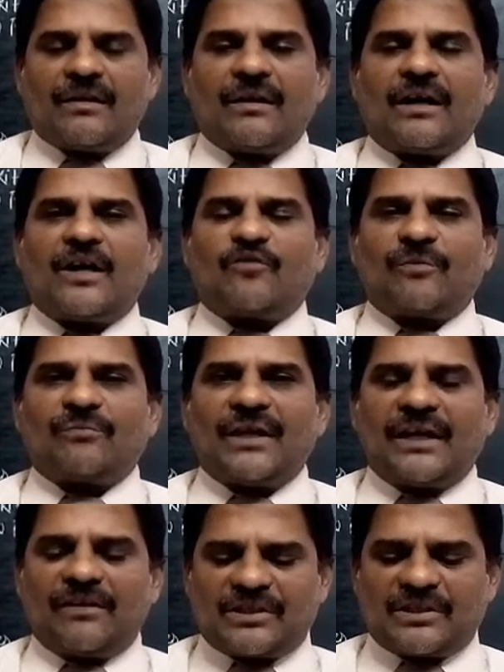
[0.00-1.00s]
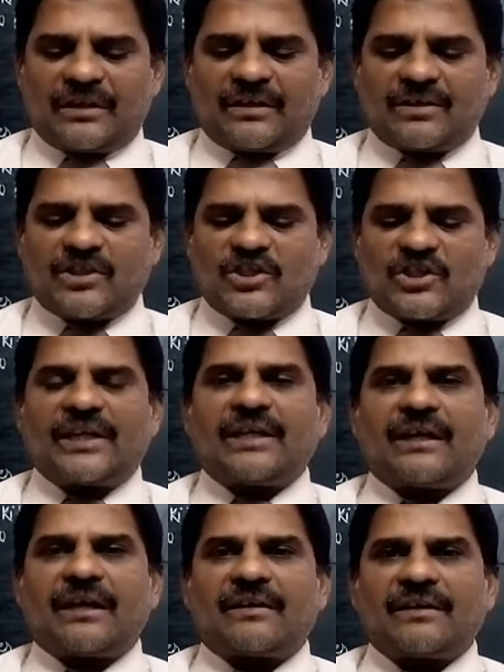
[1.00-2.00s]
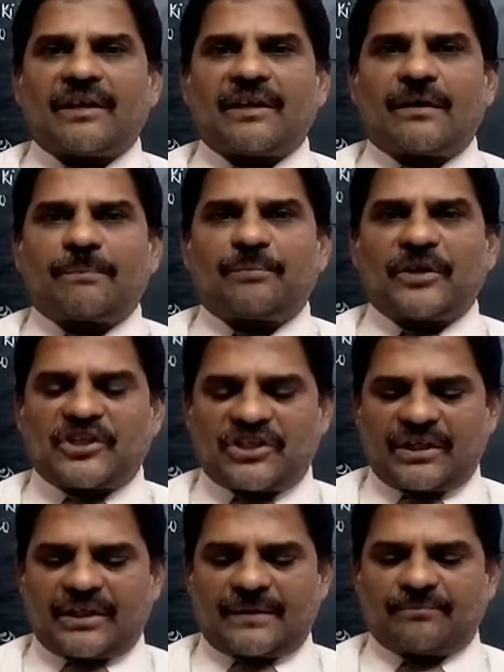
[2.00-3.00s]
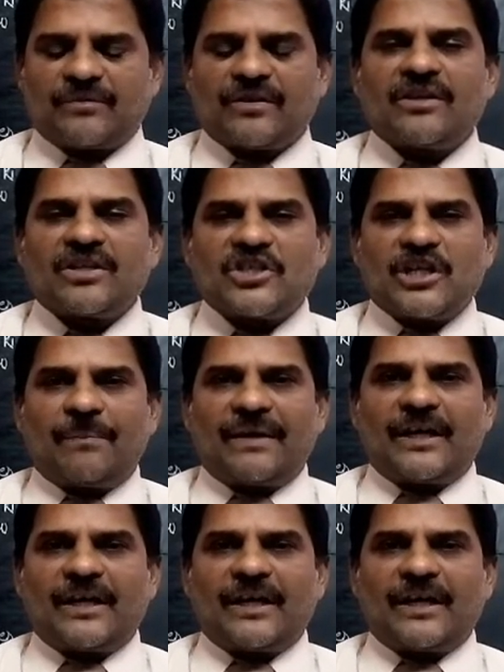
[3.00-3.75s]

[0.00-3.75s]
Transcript: And from there, he visited Syria, Iraq, Persia, Yemen,